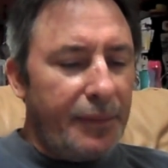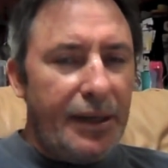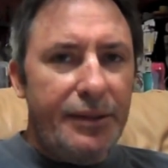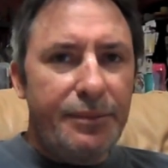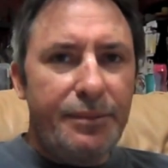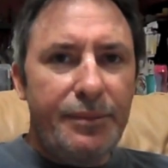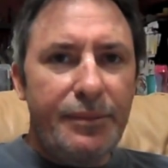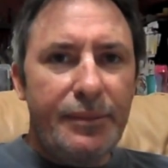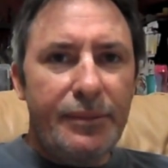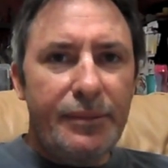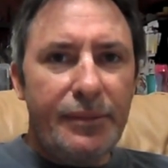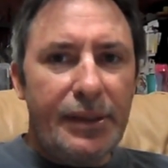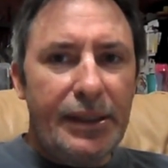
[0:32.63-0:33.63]
But
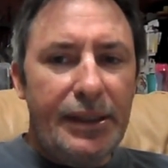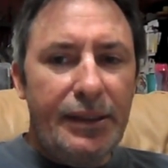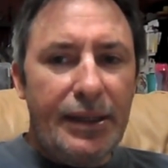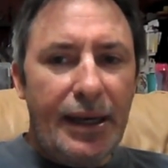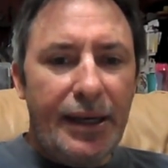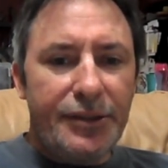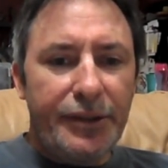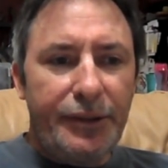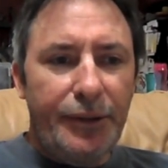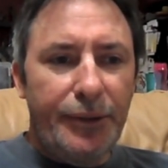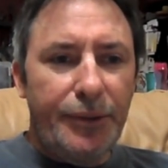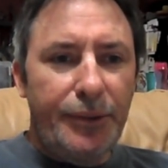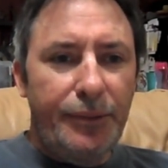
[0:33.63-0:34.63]
he has a
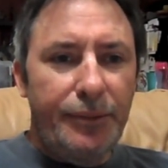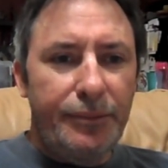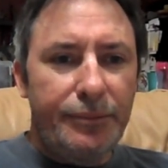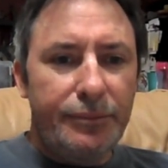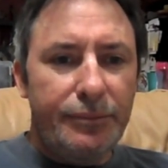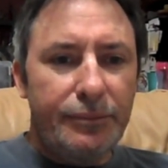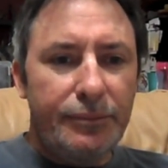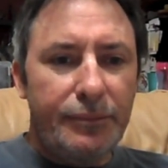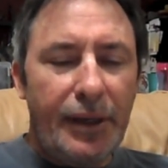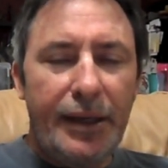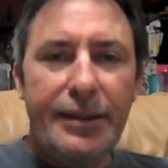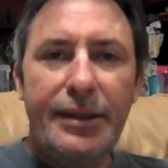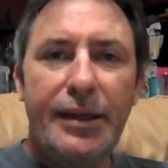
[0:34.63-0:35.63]
new
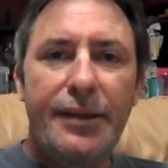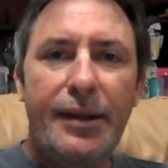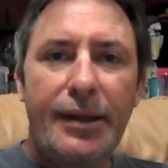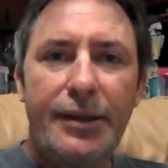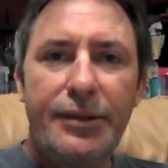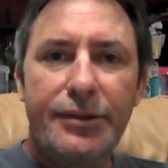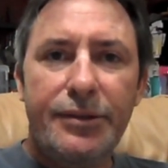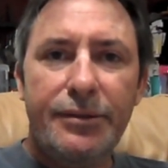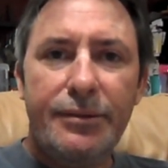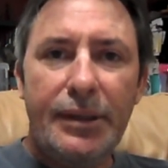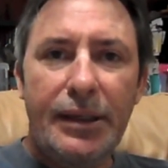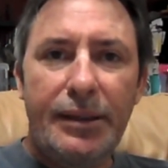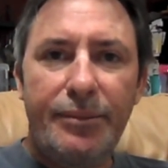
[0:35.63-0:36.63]
idea that he's
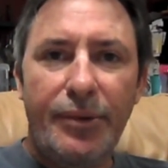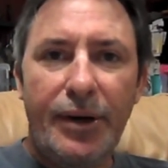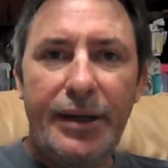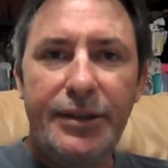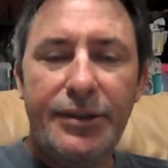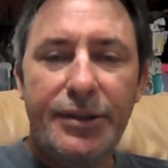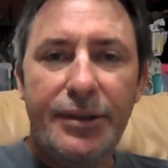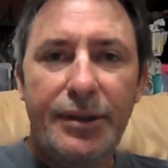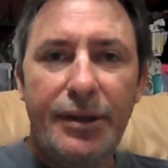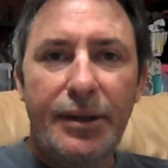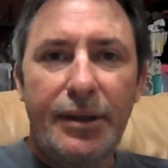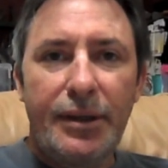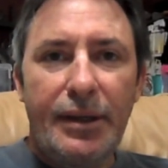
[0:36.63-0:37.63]
embraced,
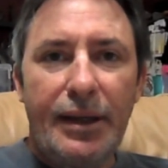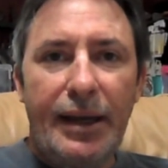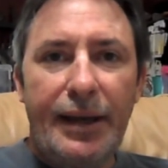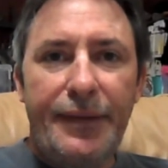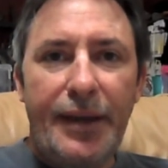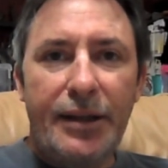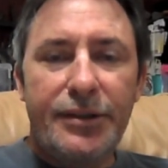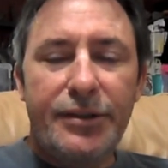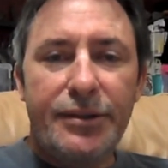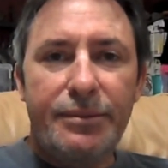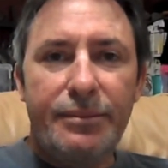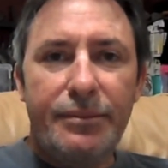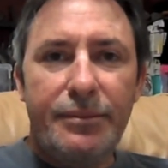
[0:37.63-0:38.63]
and
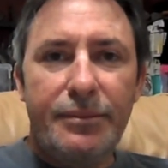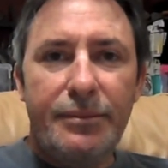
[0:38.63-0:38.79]
that's